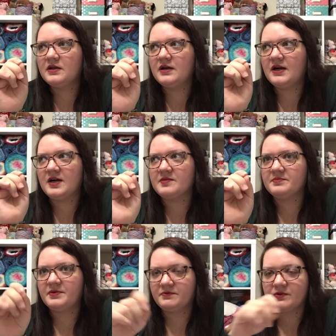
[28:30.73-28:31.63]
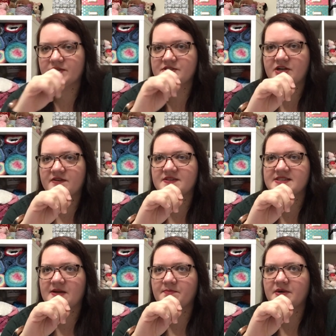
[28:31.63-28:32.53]
um, before the start of
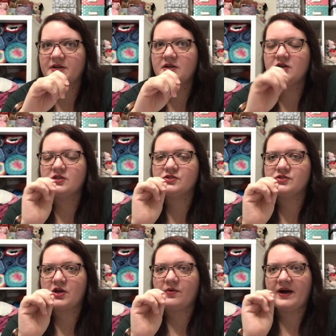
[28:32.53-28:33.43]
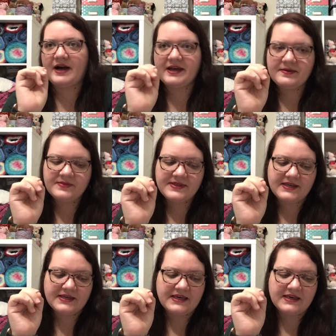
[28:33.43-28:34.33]
December. So I am
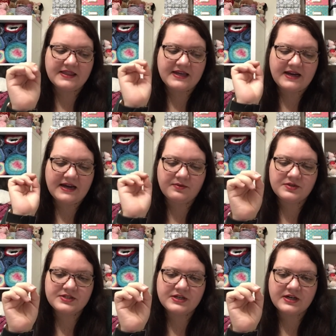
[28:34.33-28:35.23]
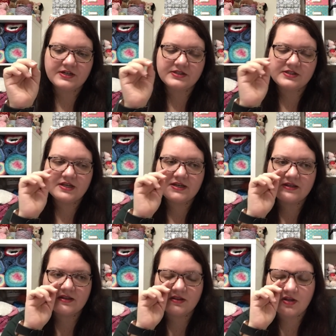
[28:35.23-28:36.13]
thinking that I will start
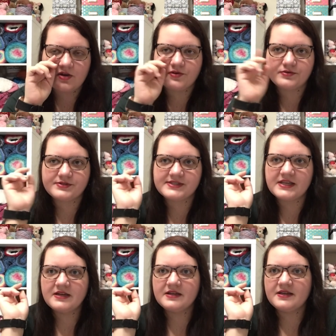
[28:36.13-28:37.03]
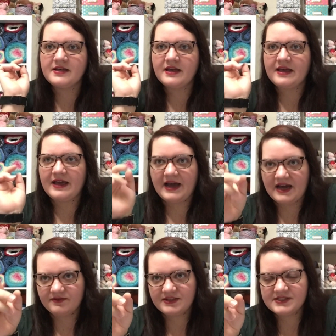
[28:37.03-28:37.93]
those
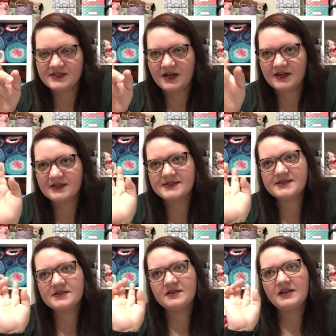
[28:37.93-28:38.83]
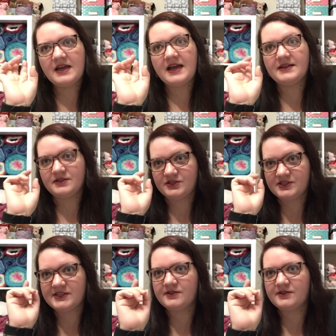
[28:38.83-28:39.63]
Advent socks and still